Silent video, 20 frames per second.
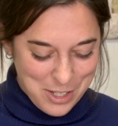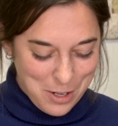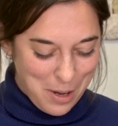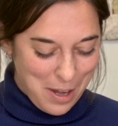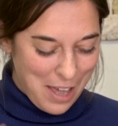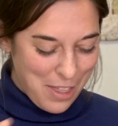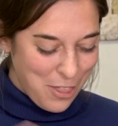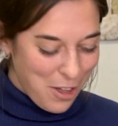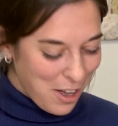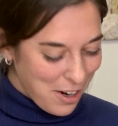So
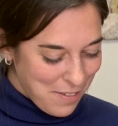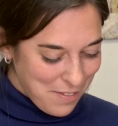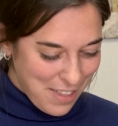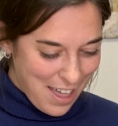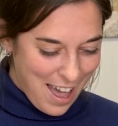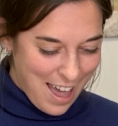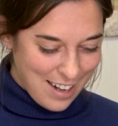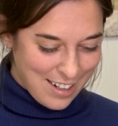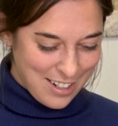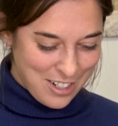I thought of
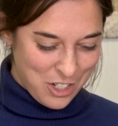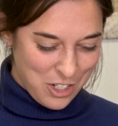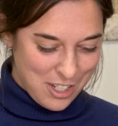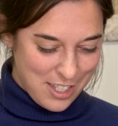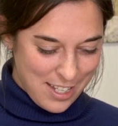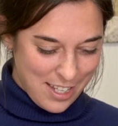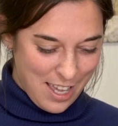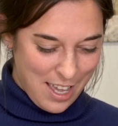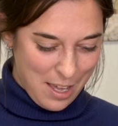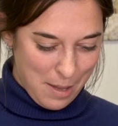that and just
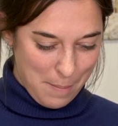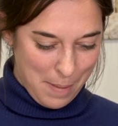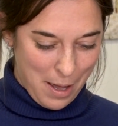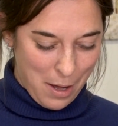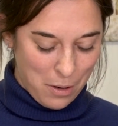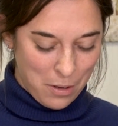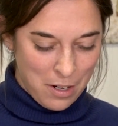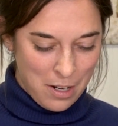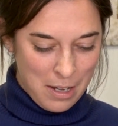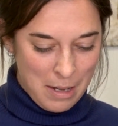thinking
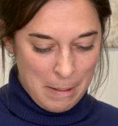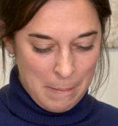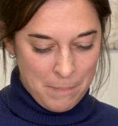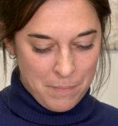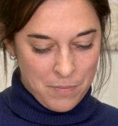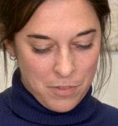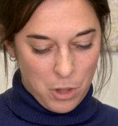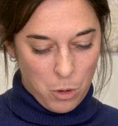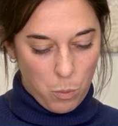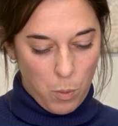about
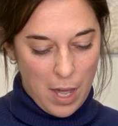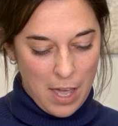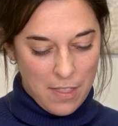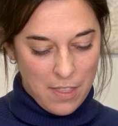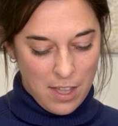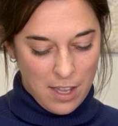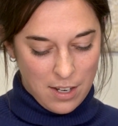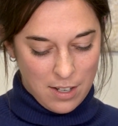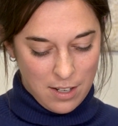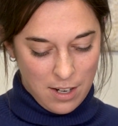the way
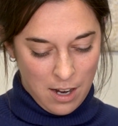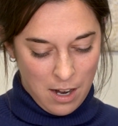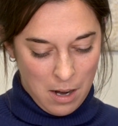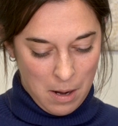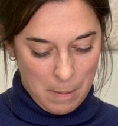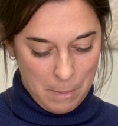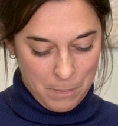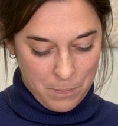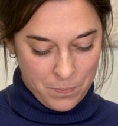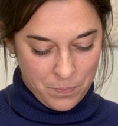that
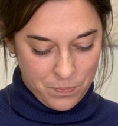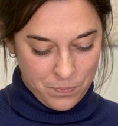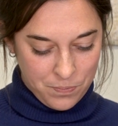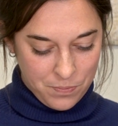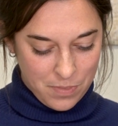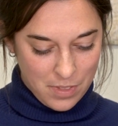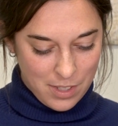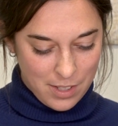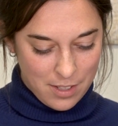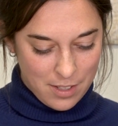
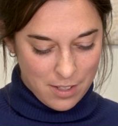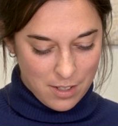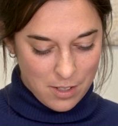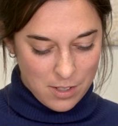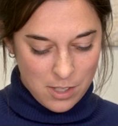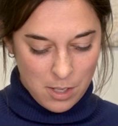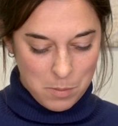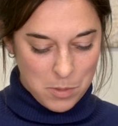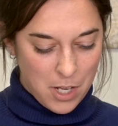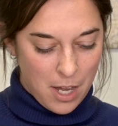
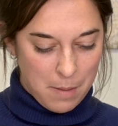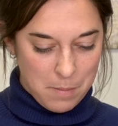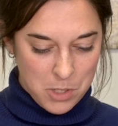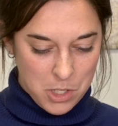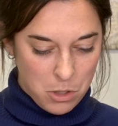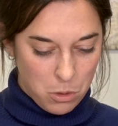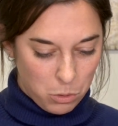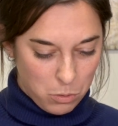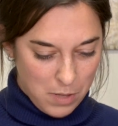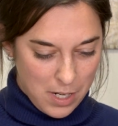
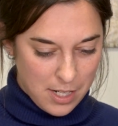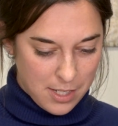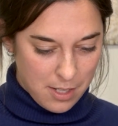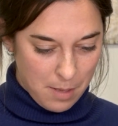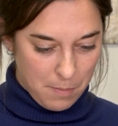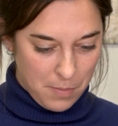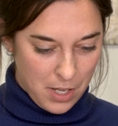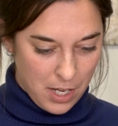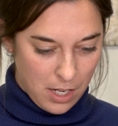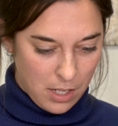sometimes you'll read
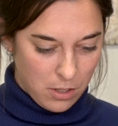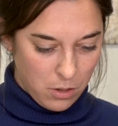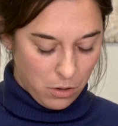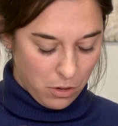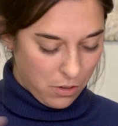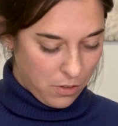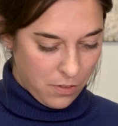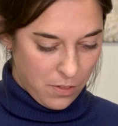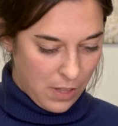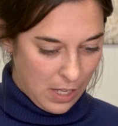something and
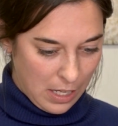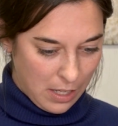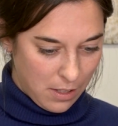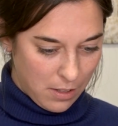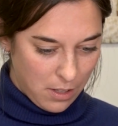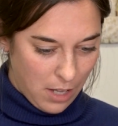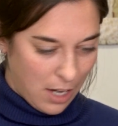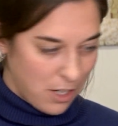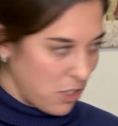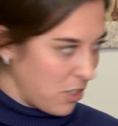you'll think,
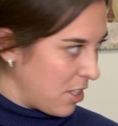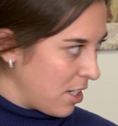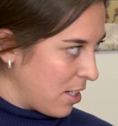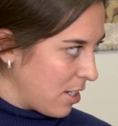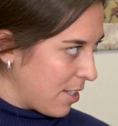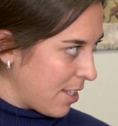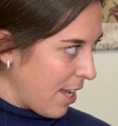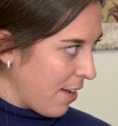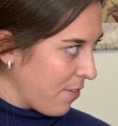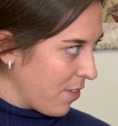I just need
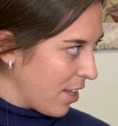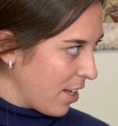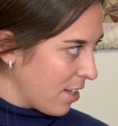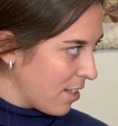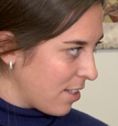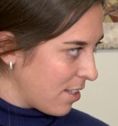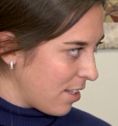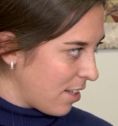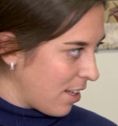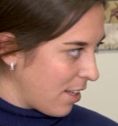to save
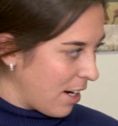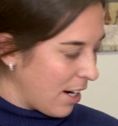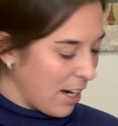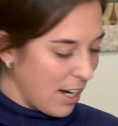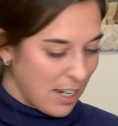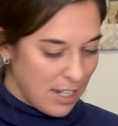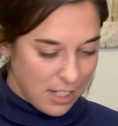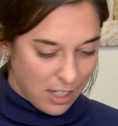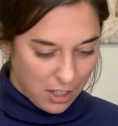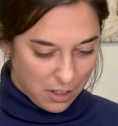this and I
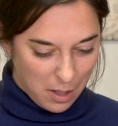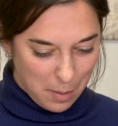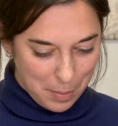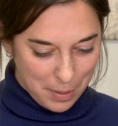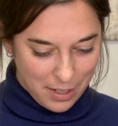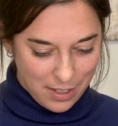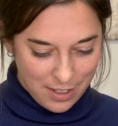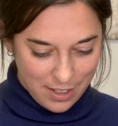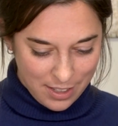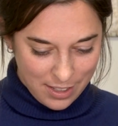need to clip
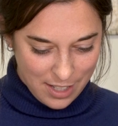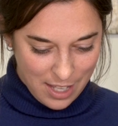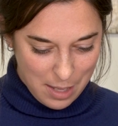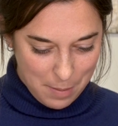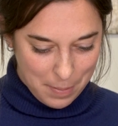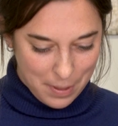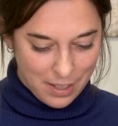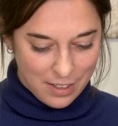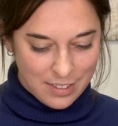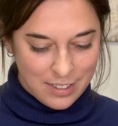it and
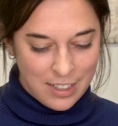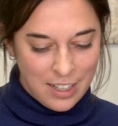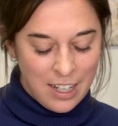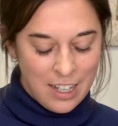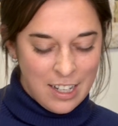keep it.